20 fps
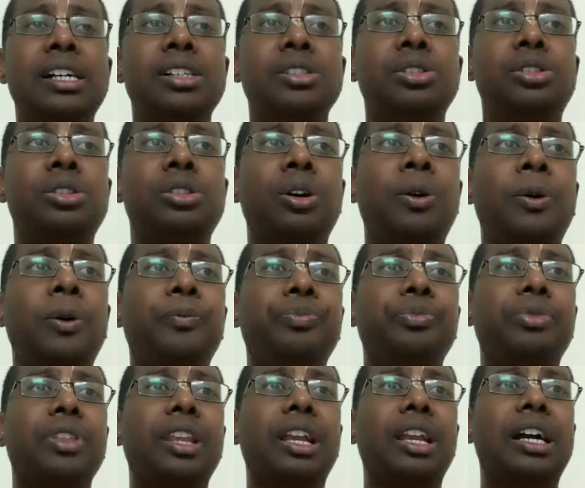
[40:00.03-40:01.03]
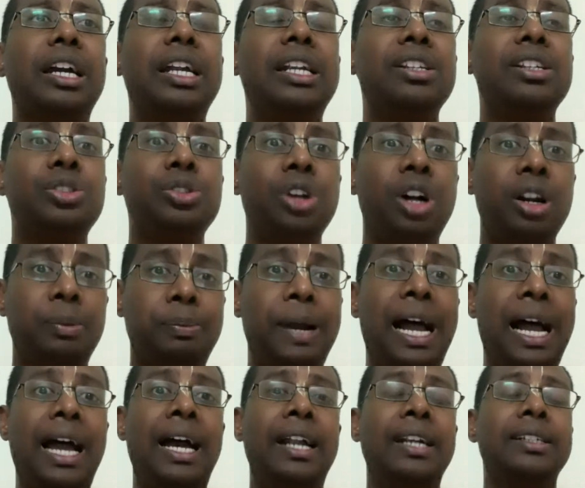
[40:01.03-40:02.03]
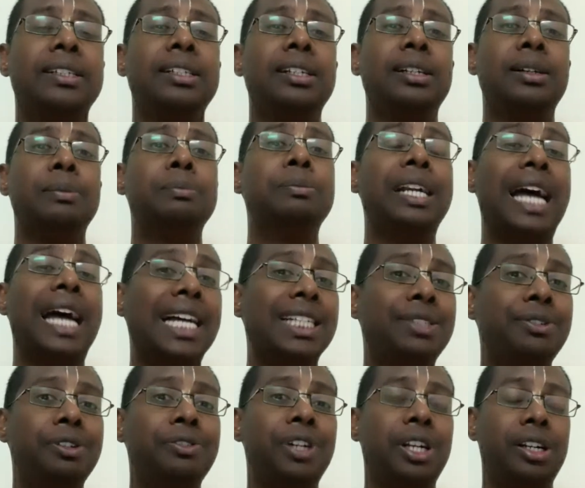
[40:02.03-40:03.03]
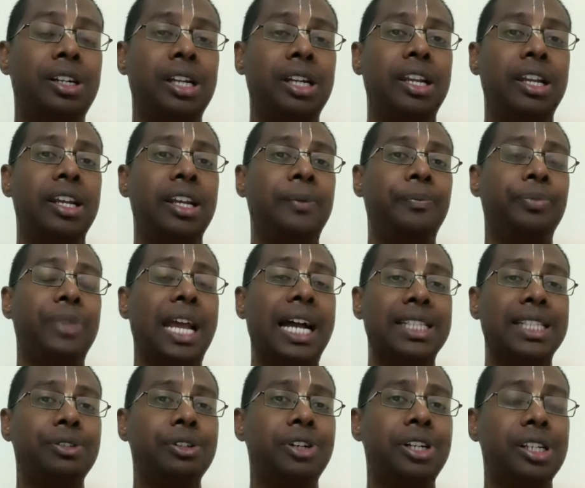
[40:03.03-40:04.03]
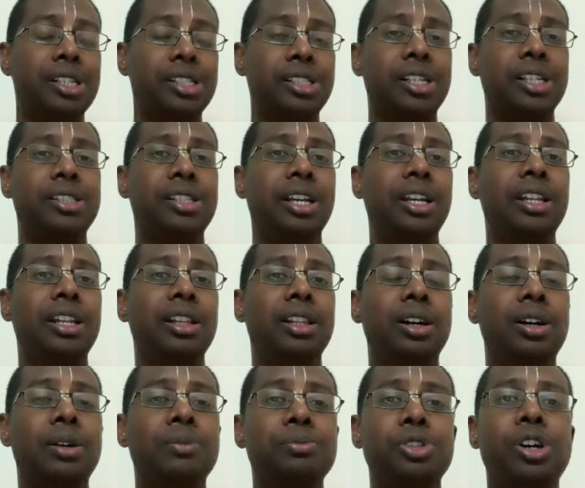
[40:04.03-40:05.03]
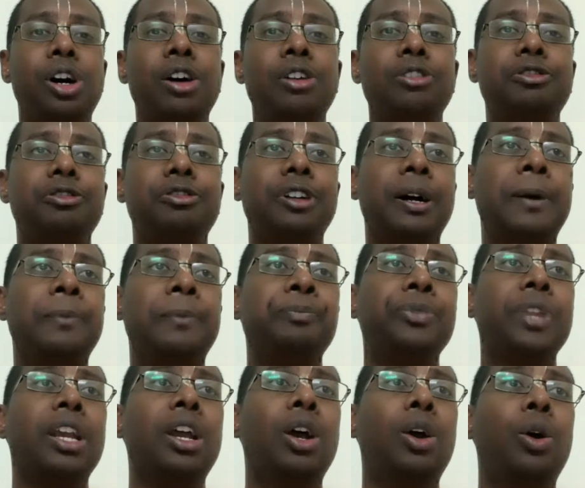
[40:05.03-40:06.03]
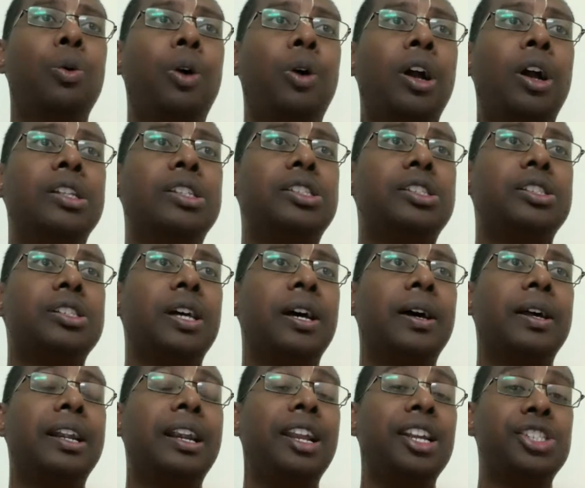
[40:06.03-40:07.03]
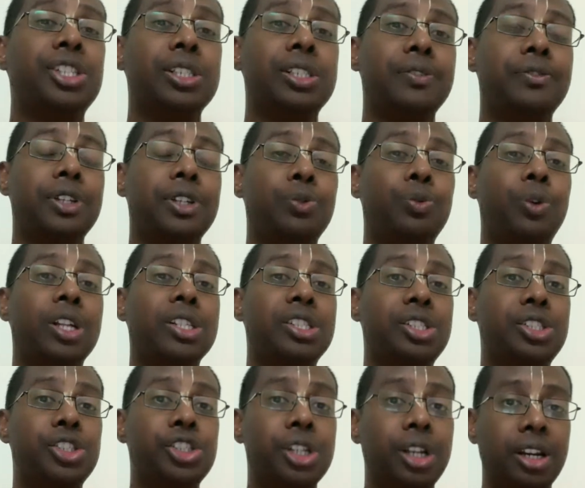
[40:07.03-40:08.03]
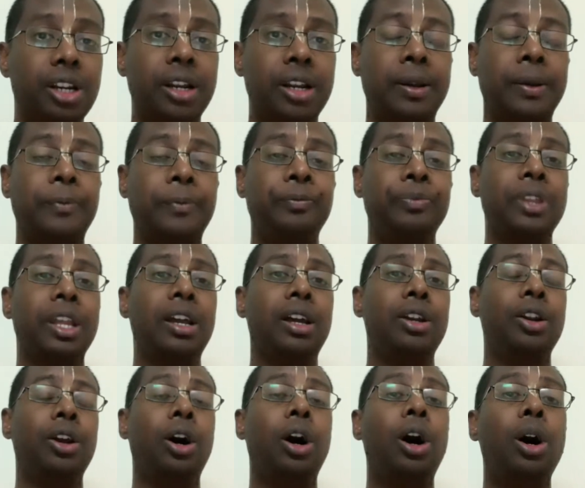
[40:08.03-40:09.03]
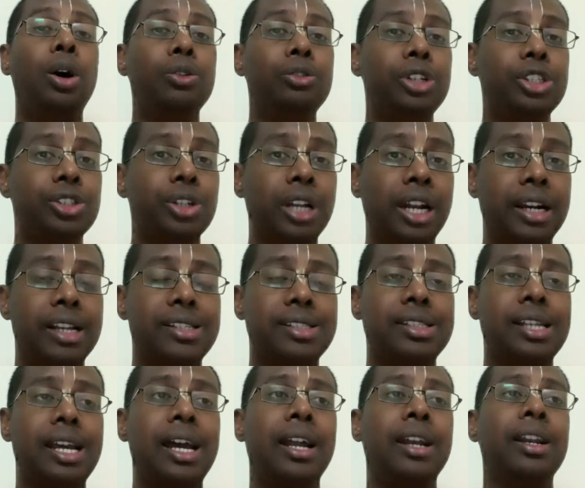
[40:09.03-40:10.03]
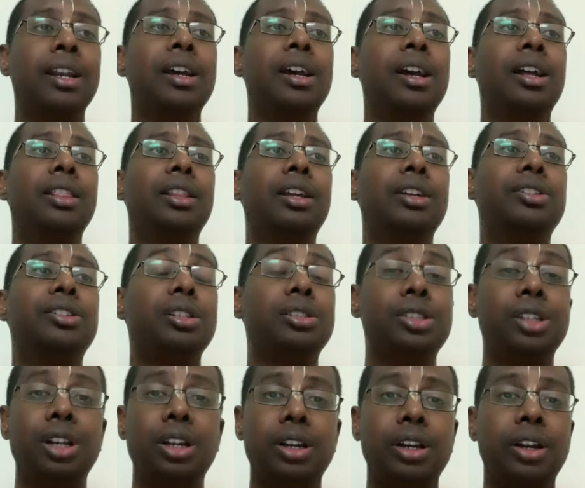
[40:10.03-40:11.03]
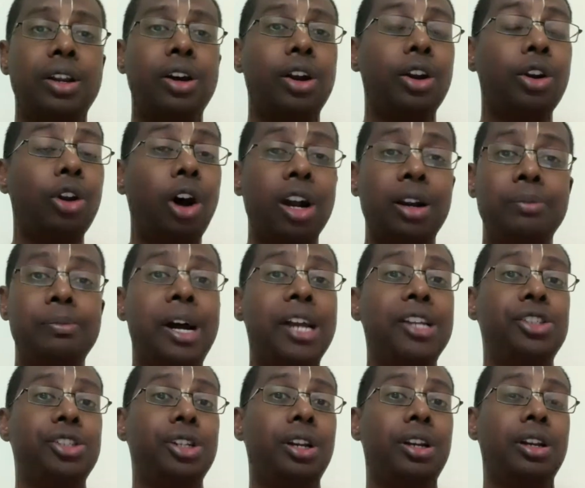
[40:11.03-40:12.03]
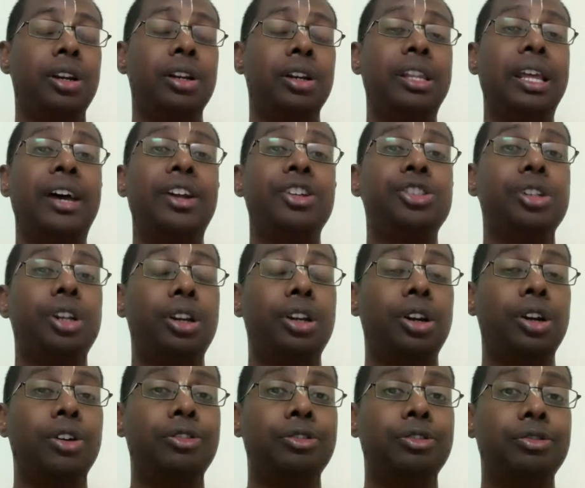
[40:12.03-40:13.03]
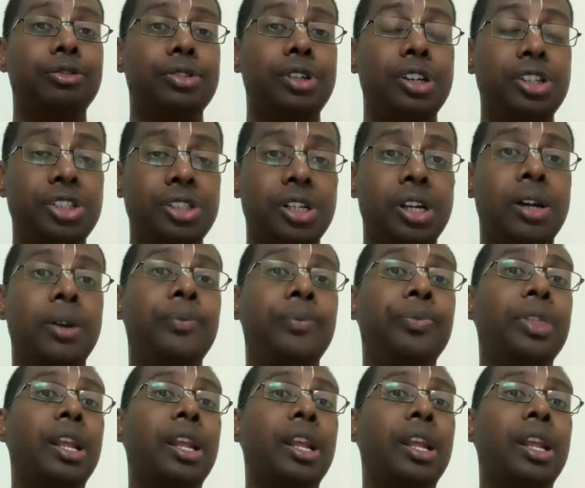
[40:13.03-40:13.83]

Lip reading: So it is not bad, but as we were discussing in terms of one's relationship with one's children, now how we should understand that the children are not my children, they are children of Krishna.